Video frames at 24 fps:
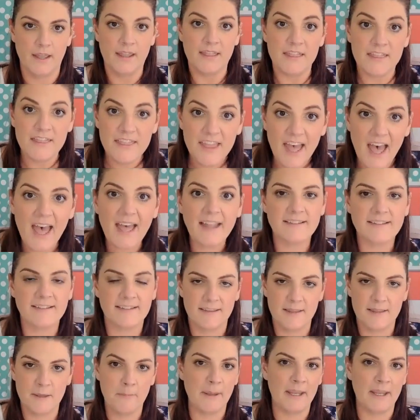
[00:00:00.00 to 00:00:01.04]
That's
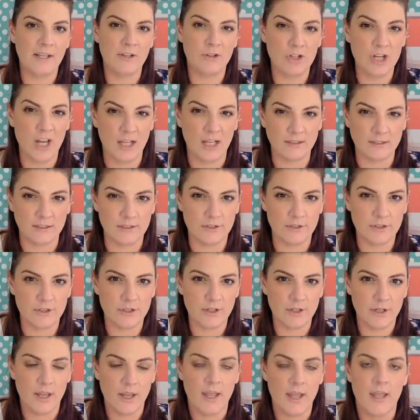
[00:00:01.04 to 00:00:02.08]
the big
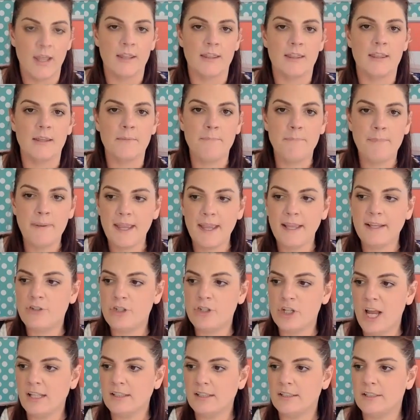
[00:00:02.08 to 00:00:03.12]
challenge. The big
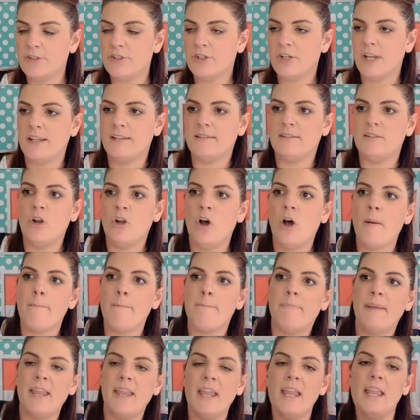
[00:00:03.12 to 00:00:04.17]
challenge is
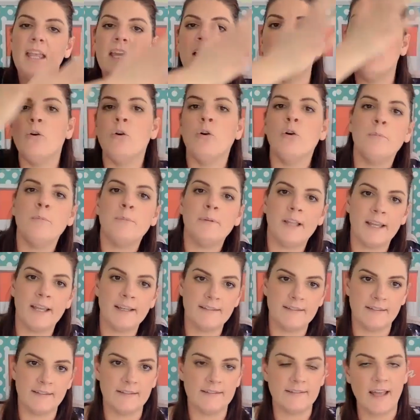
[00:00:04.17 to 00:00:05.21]
not being in all
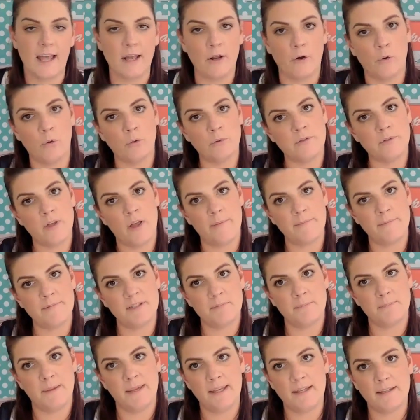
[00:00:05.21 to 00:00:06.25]
places at all times
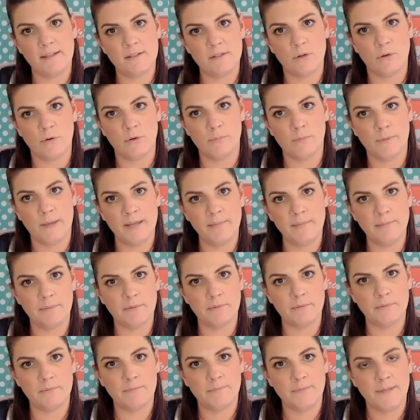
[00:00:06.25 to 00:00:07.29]
speaking to all
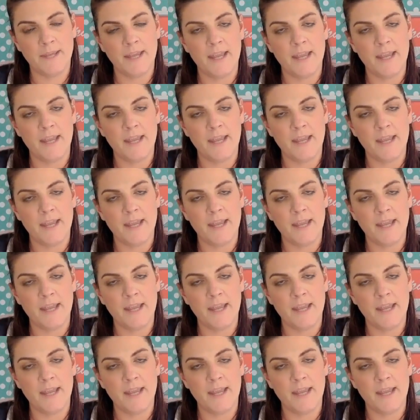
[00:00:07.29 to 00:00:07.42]
people.